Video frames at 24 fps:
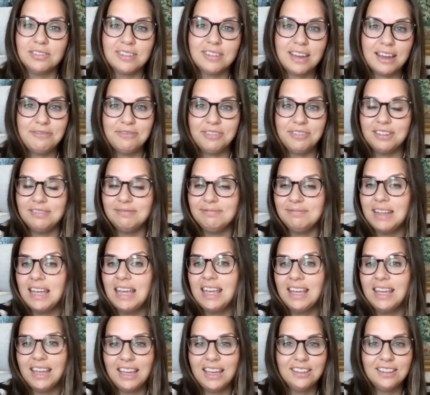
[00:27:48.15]
life in
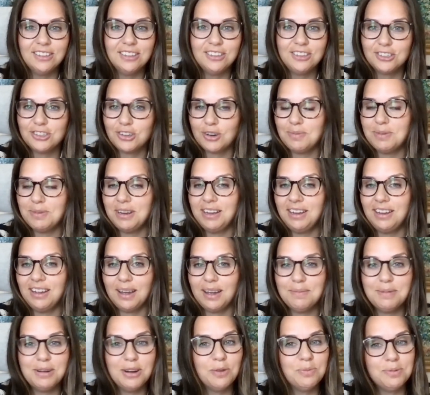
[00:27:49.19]
England or Germany,
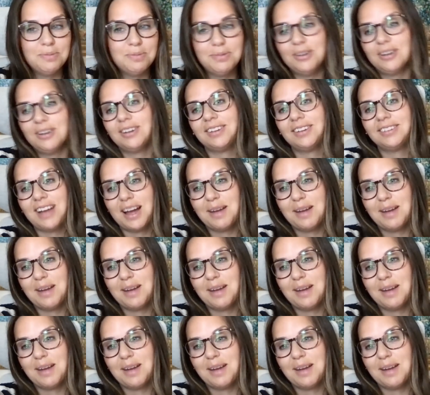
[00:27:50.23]
I'm an open book.